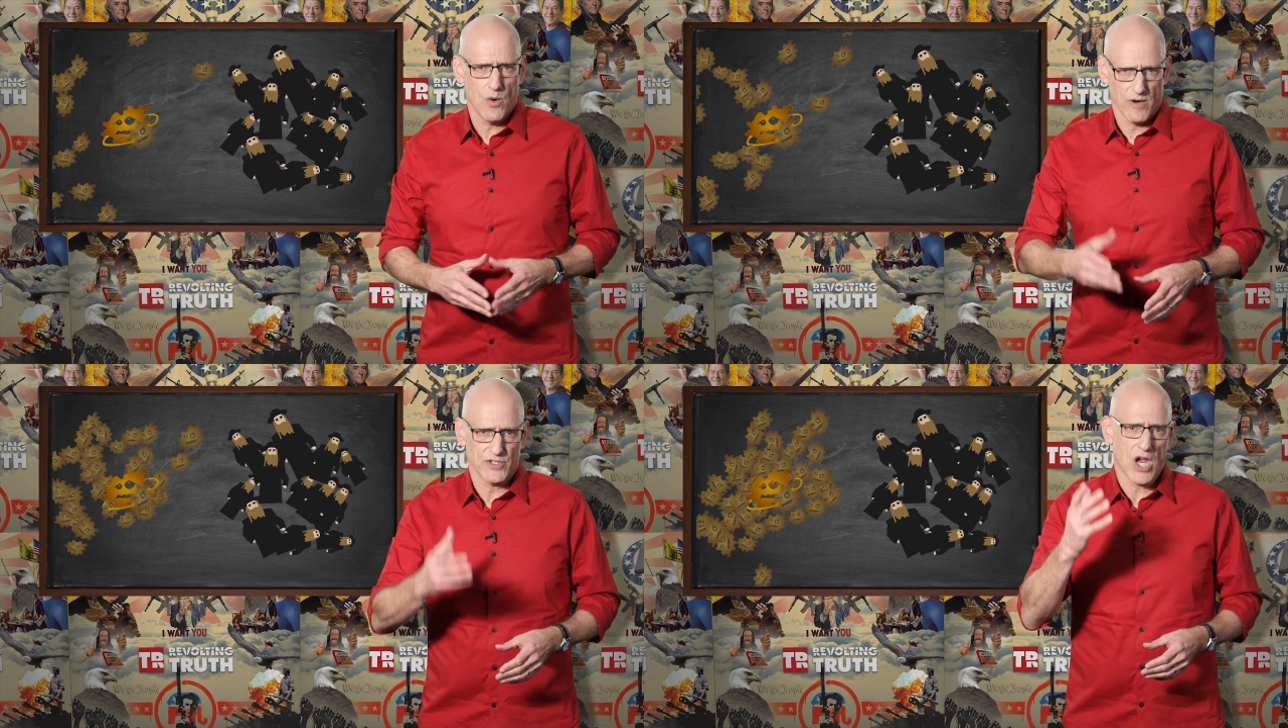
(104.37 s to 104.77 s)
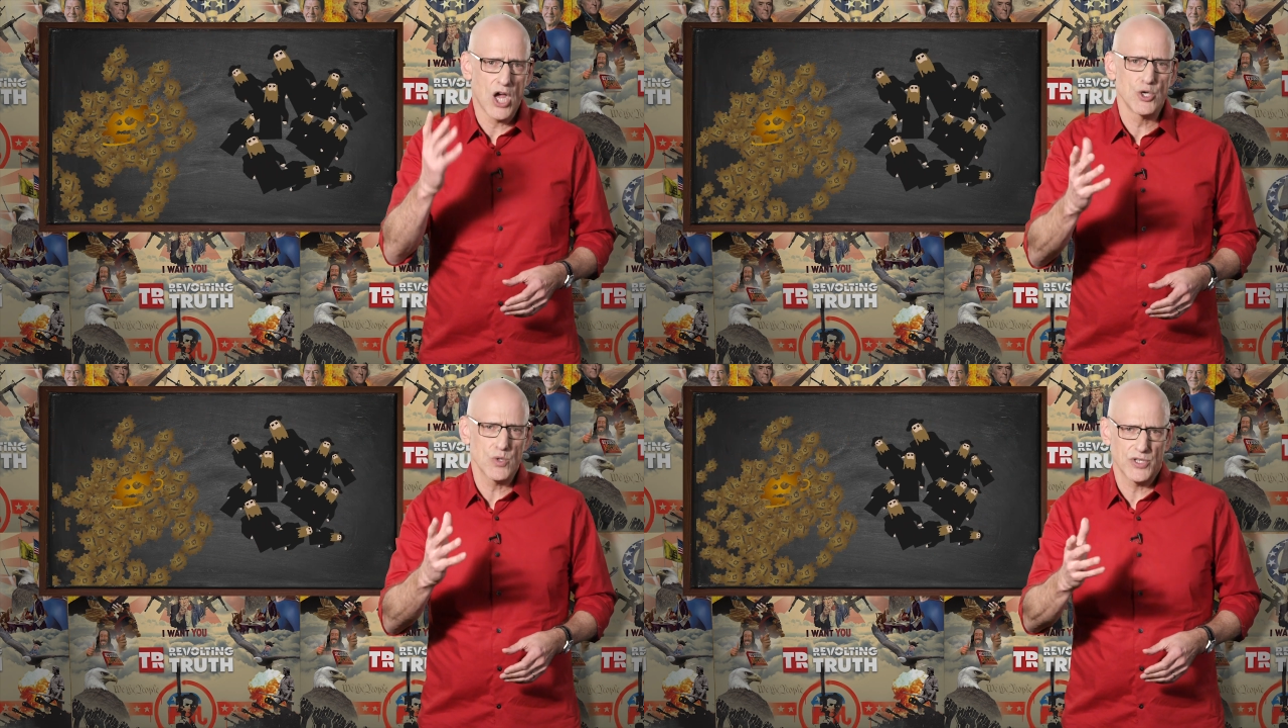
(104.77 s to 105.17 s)
whereas
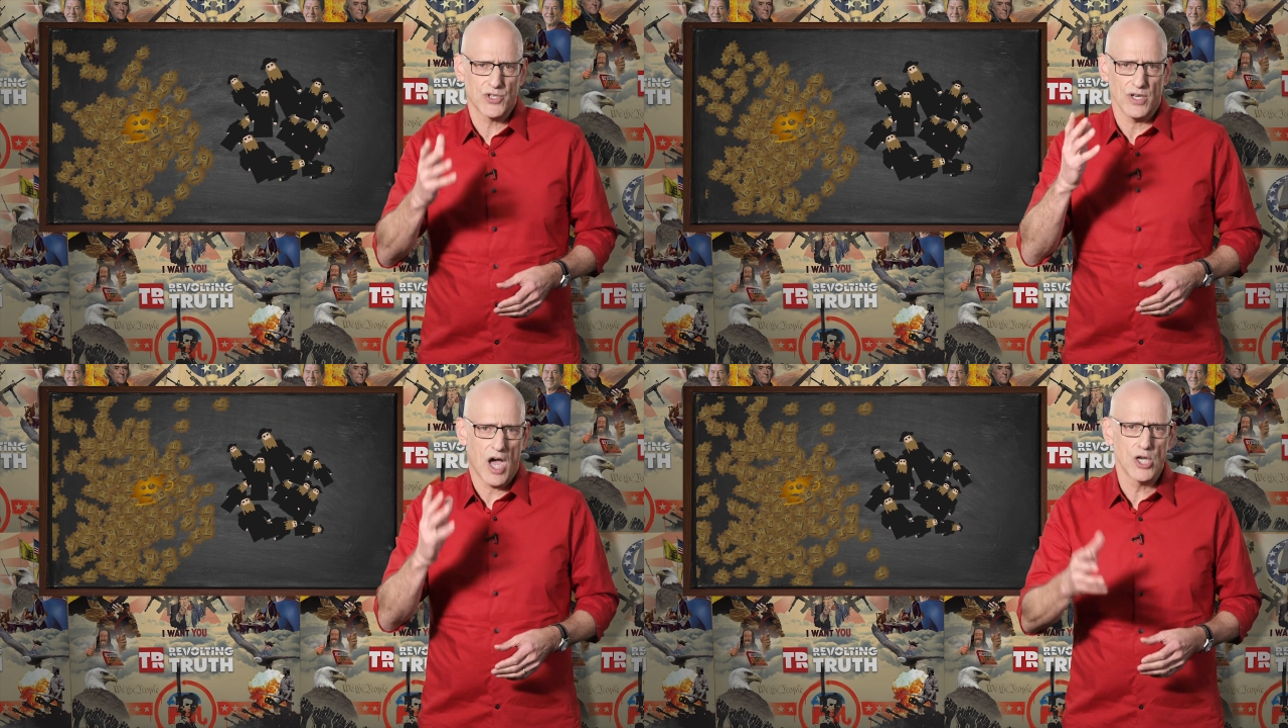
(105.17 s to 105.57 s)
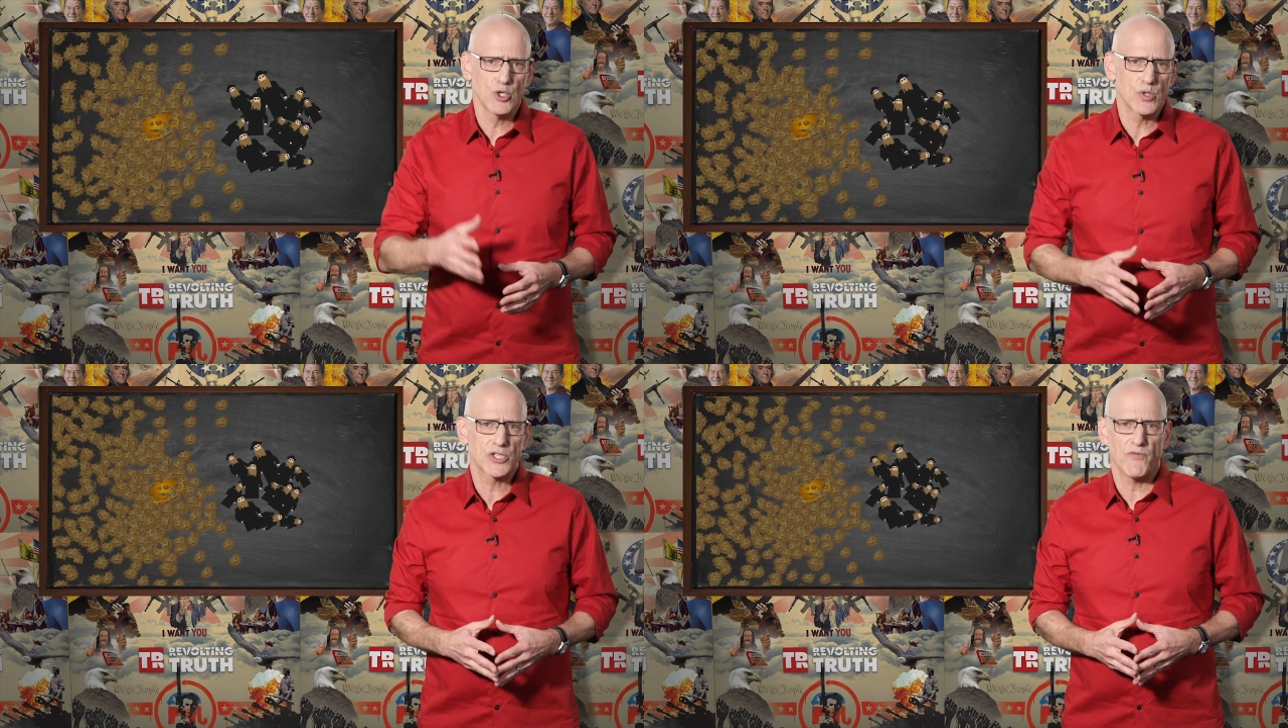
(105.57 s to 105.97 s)
hundreds and
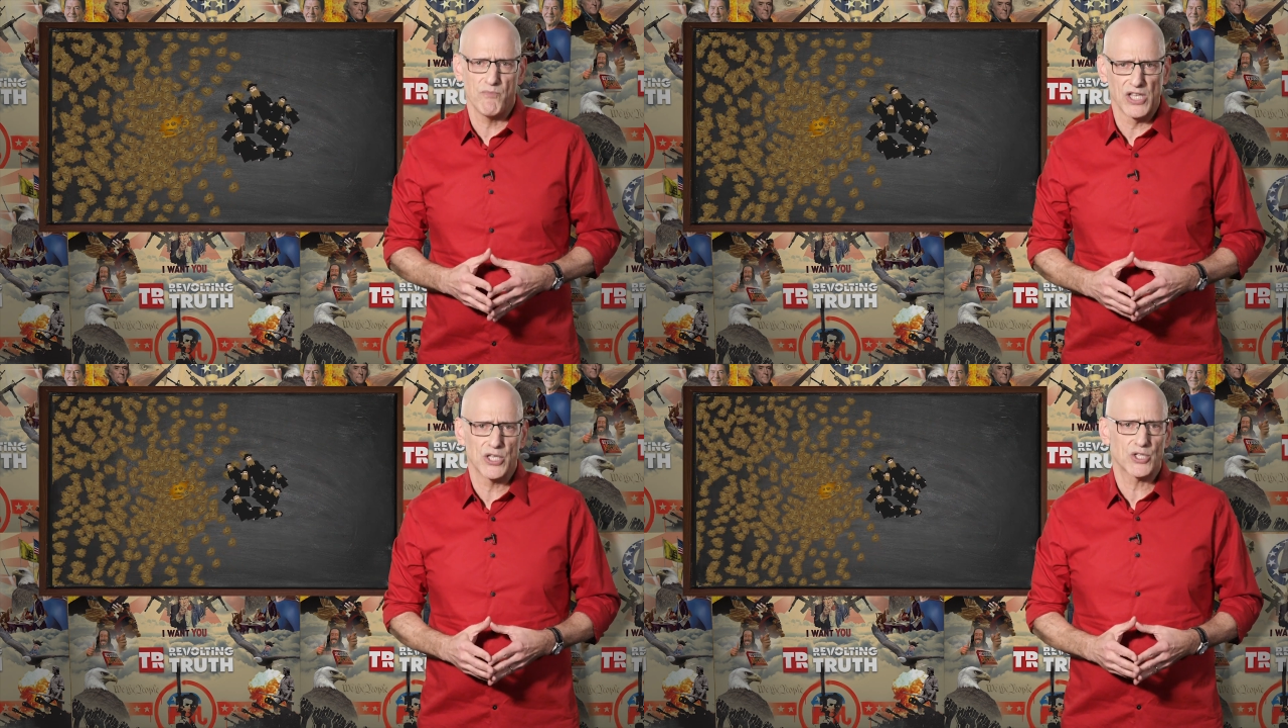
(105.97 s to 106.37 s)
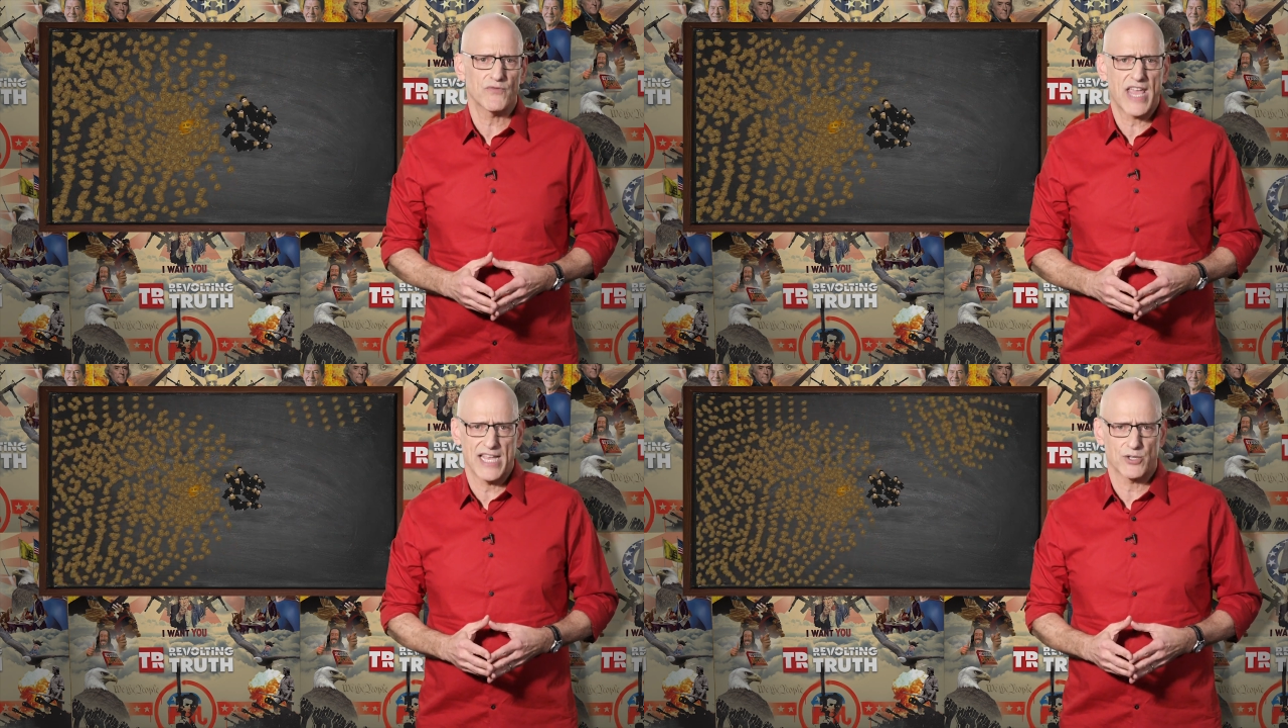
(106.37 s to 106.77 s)
hundreds of millions
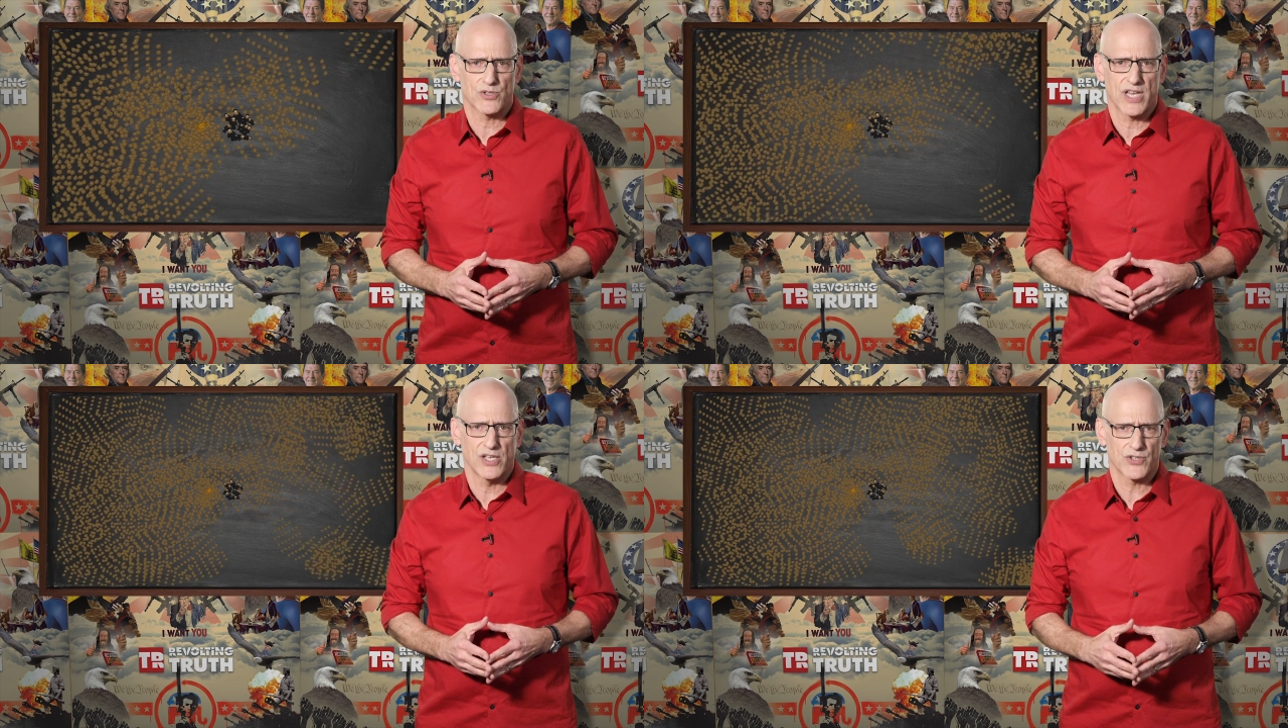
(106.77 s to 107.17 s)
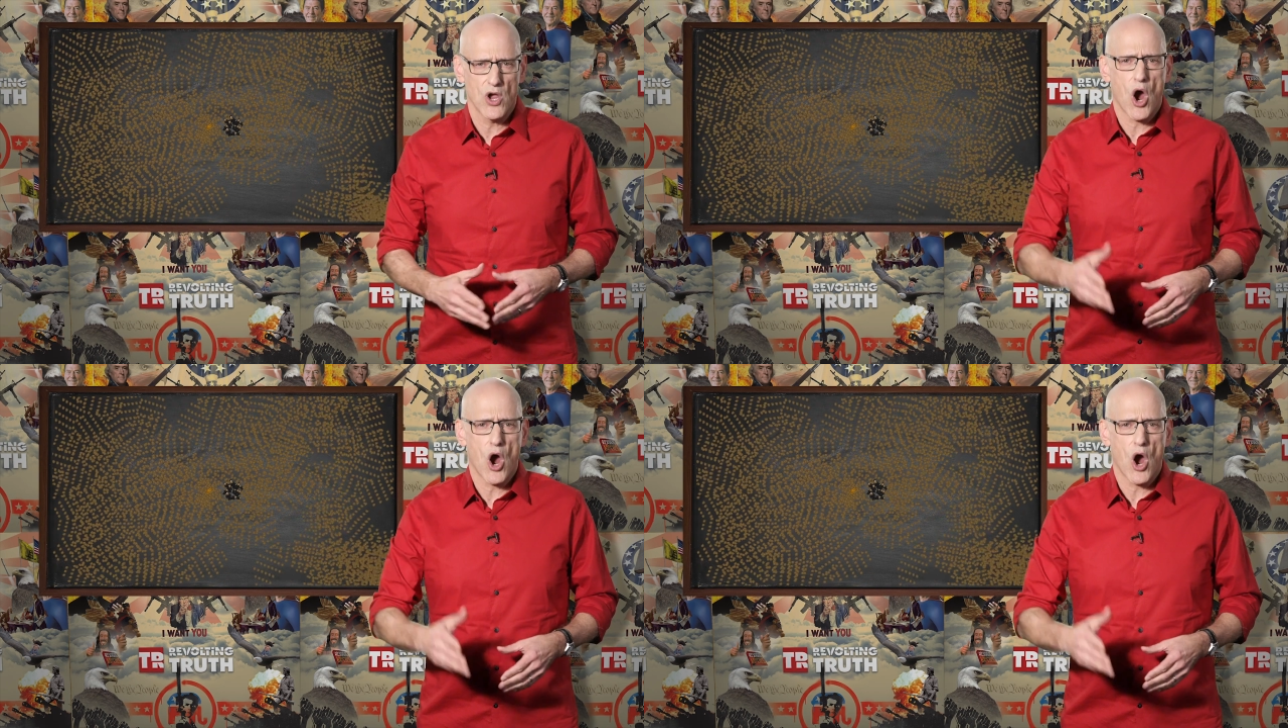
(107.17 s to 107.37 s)
of cancer cells